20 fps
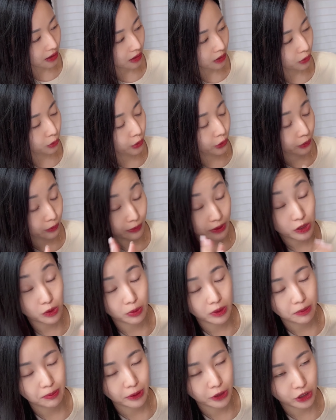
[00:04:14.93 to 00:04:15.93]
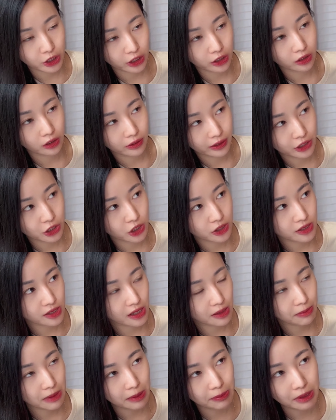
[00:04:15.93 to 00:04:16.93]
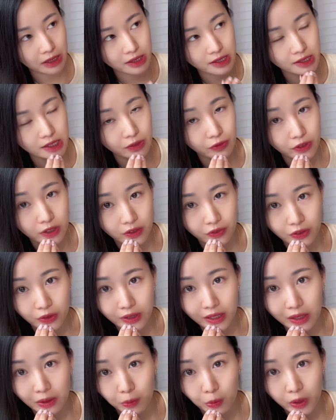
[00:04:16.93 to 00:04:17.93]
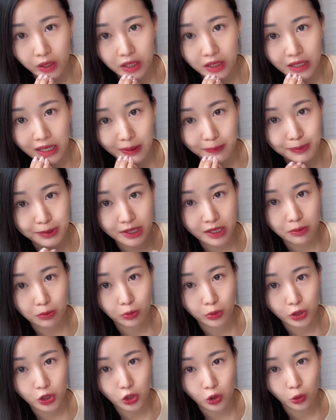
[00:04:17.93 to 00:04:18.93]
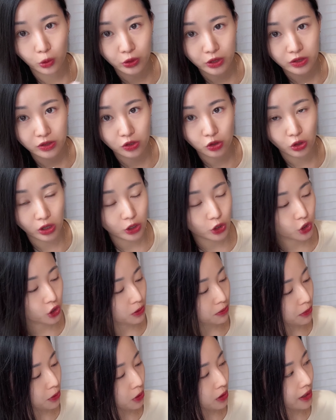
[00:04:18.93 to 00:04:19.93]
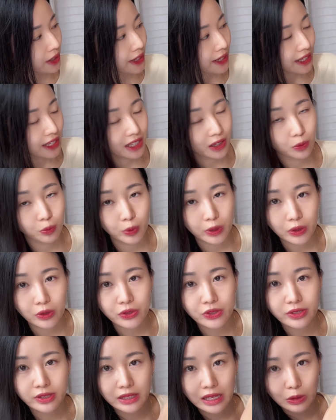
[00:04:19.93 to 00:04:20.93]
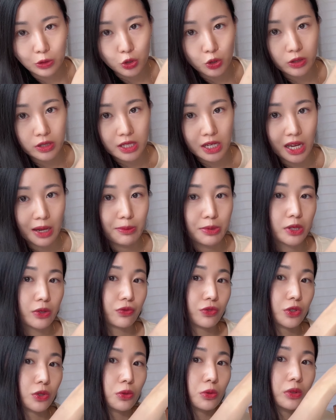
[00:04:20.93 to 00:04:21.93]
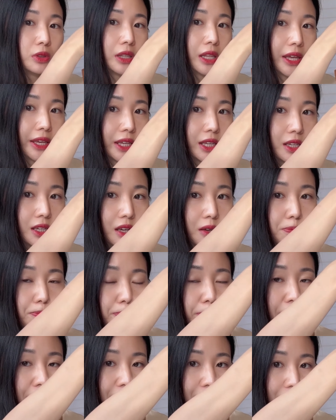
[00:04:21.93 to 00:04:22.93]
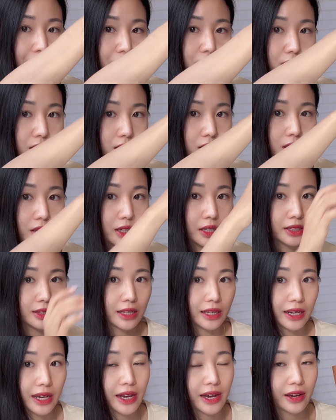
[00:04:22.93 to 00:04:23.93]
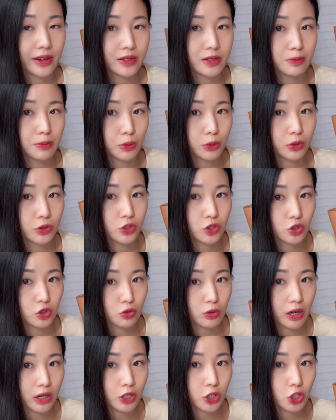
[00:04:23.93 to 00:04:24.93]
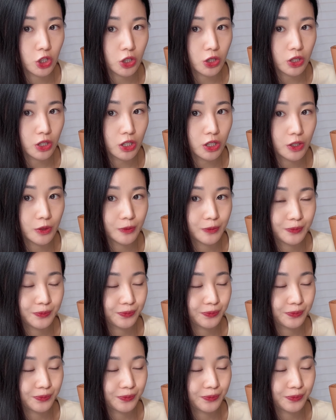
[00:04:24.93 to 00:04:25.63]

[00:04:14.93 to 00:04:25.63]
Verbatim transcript: well, this one in particular, I should say, maybe it's different if you get one in Epsom, which holds its structure more. It will slouch with time. So if you like a bag that has more structure,